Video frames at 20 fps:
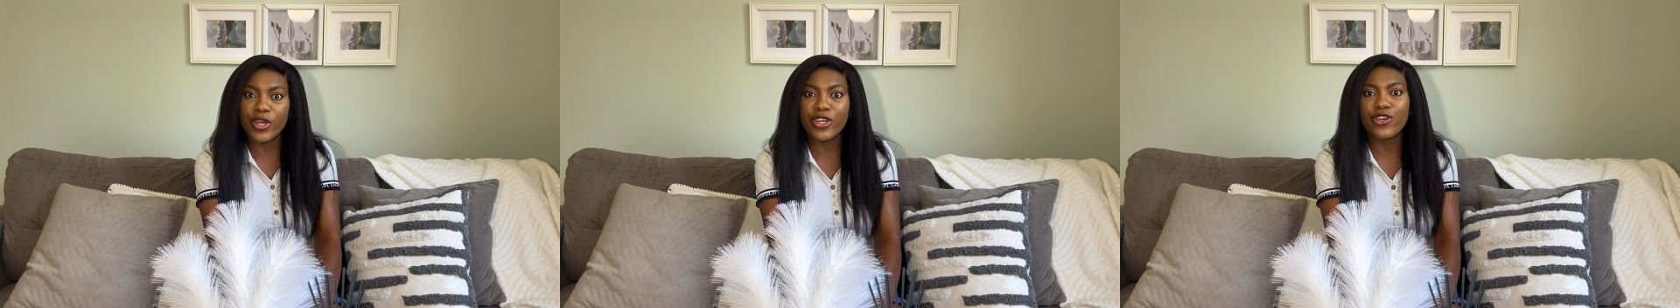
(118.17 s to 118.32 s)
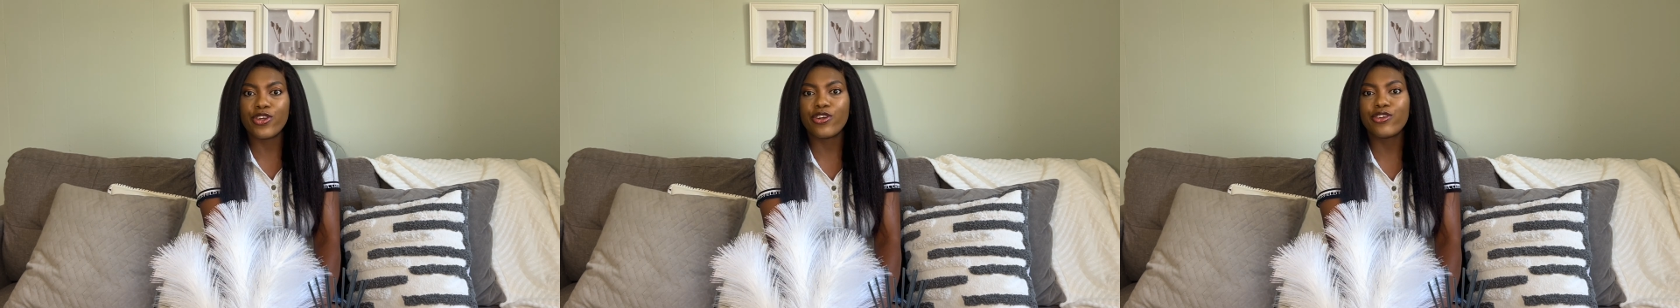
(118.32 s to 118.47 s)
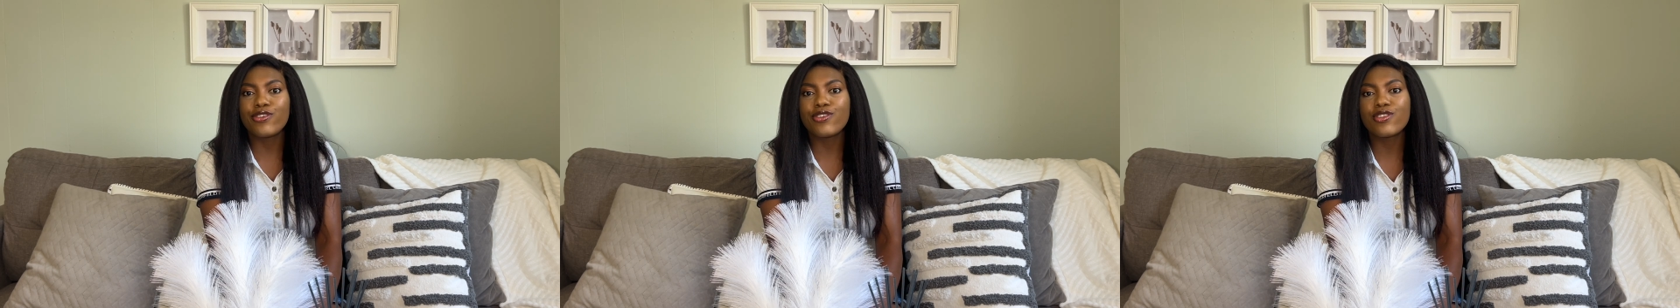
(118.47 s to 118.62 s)

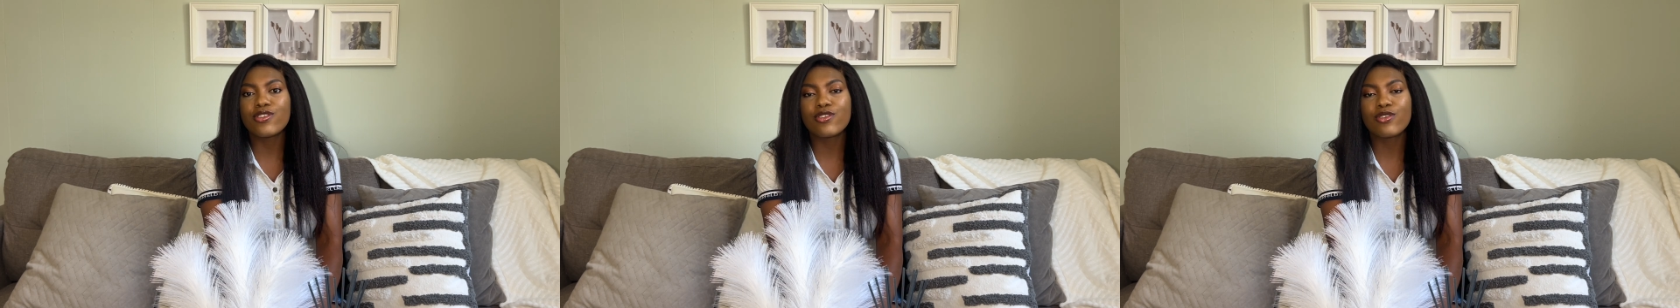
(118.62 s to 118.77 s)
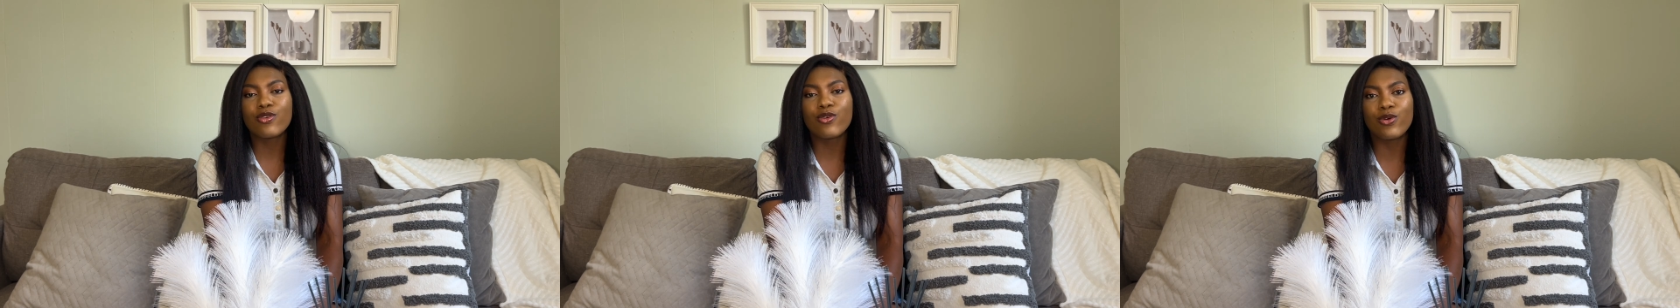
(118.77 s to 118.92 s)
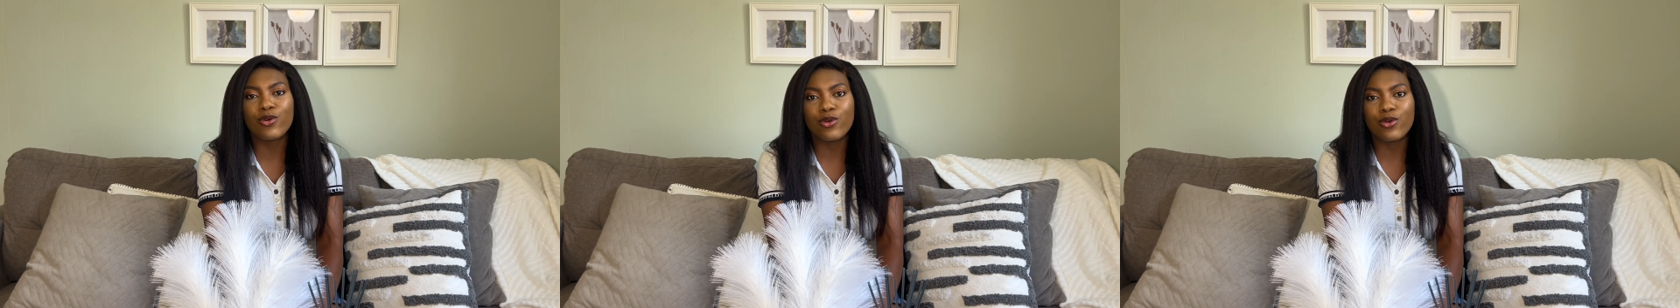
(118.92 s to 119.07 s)
you're in
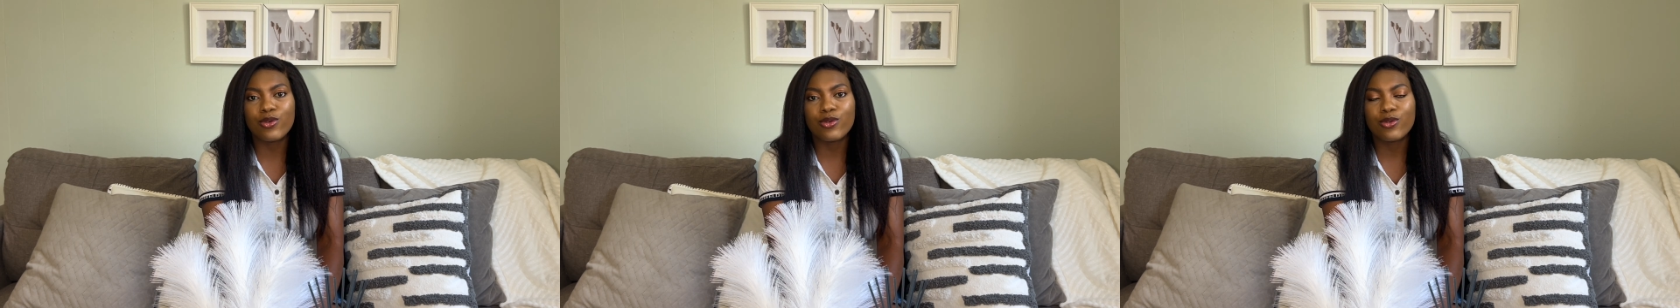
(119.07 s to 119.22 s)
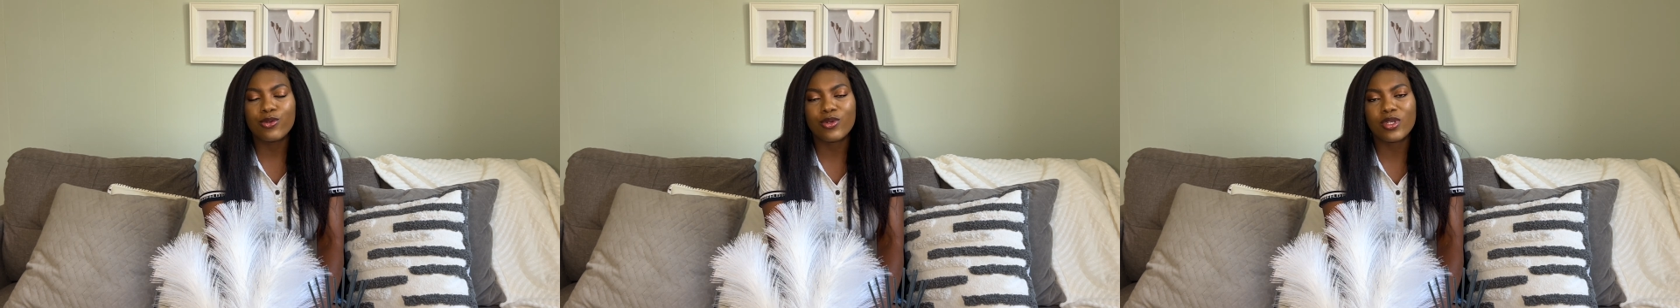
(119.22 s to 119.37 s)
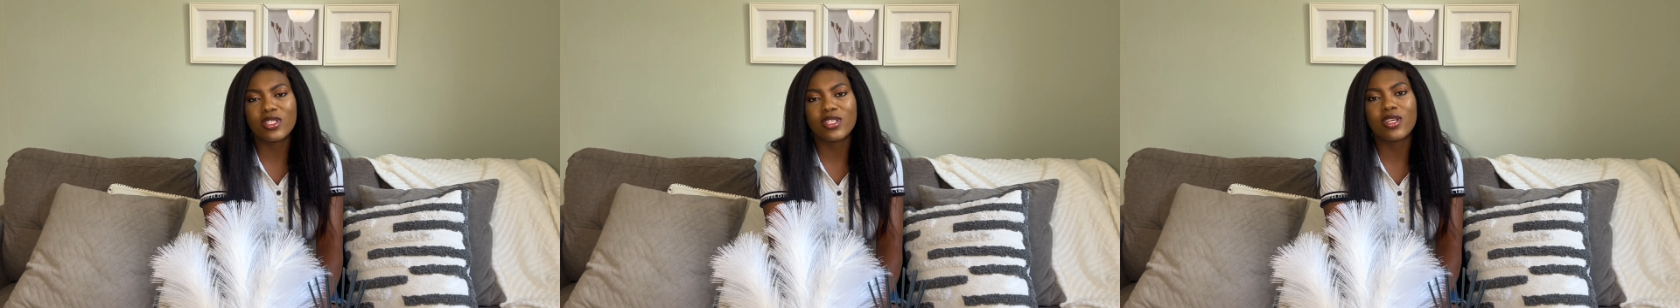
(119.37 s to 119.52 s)
school,
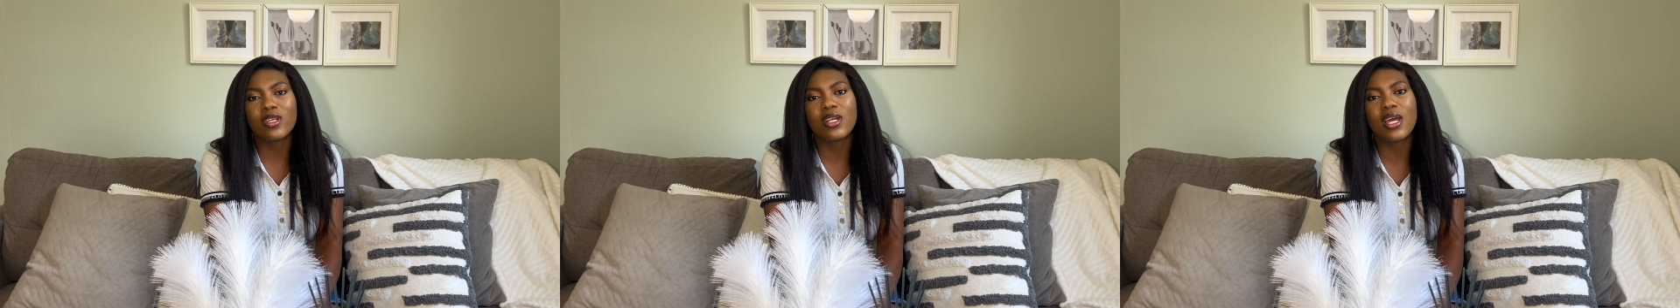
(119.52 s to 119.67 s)
what's going to